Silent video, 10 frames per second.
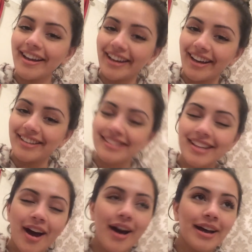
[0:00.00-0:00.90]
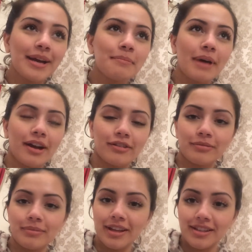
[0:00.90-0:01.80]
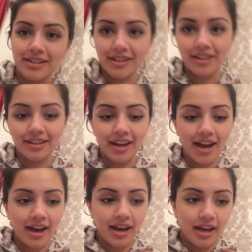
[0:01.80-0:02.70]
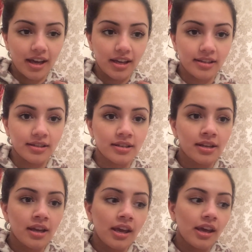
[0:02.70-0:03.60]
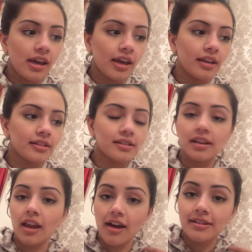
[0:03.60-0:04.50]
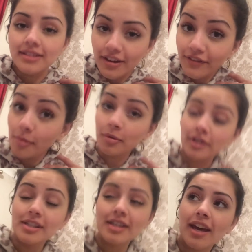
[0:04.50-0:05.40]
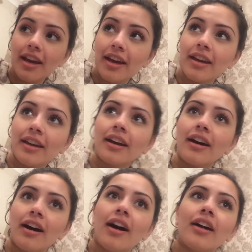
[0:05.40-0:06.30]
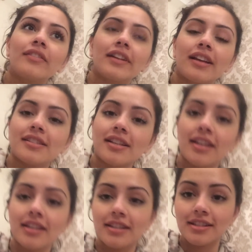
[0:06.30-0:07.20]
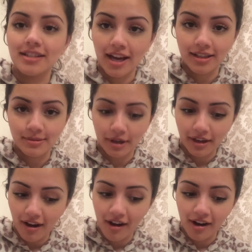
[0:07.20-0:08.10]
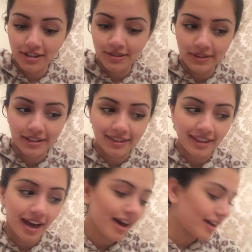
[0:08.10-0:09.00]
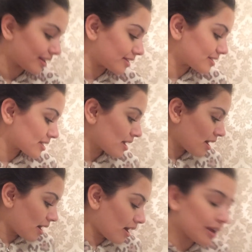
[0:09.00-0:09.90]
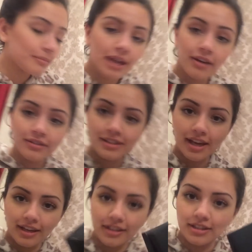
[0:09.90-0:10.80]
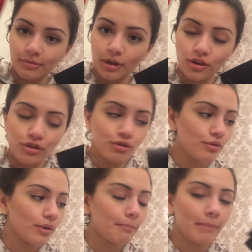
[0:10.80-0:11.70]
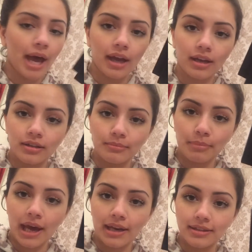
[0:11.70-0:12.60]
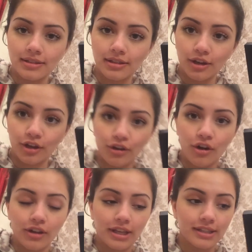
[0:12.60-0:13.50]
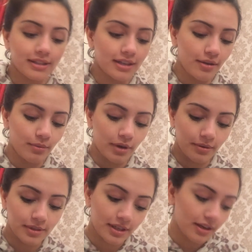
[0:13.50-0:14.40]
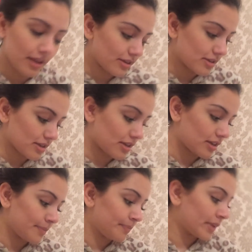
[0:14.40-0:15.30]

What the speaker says: guys, I am back from London and it's the last day of February today. I realised I needed to tax my car, so I did that. And I am now sat next to my new MAC palettes that I got yesterday when I was in London.